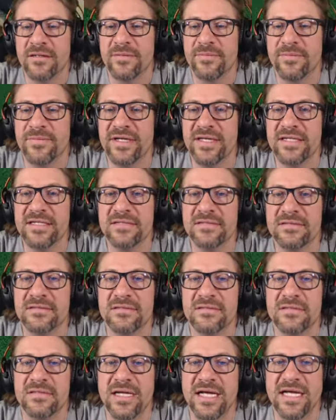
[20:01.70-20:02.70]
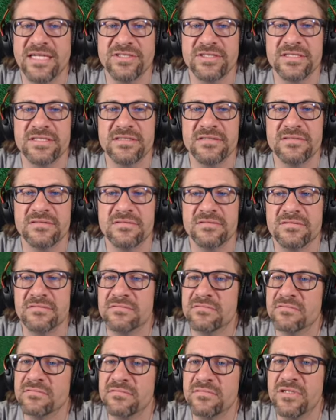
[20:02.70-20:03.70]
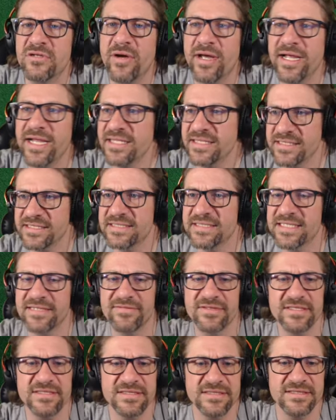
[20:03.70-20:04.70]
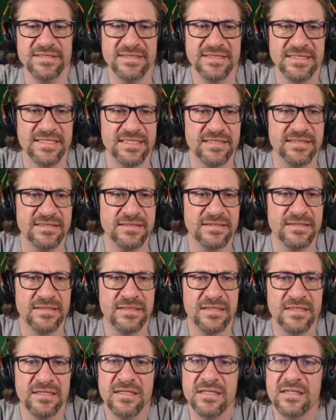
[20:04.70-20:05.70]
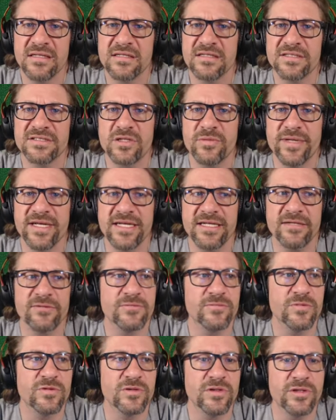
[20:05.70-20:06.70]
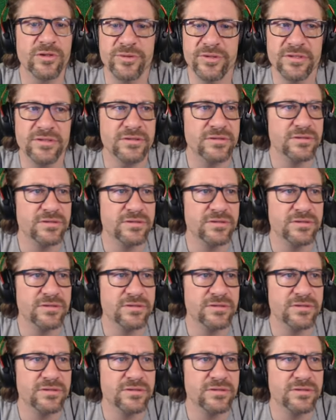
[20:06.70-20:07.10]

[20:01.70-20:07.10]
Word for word: But, actually, no, I can just save this. Here, let's go back and we'll load.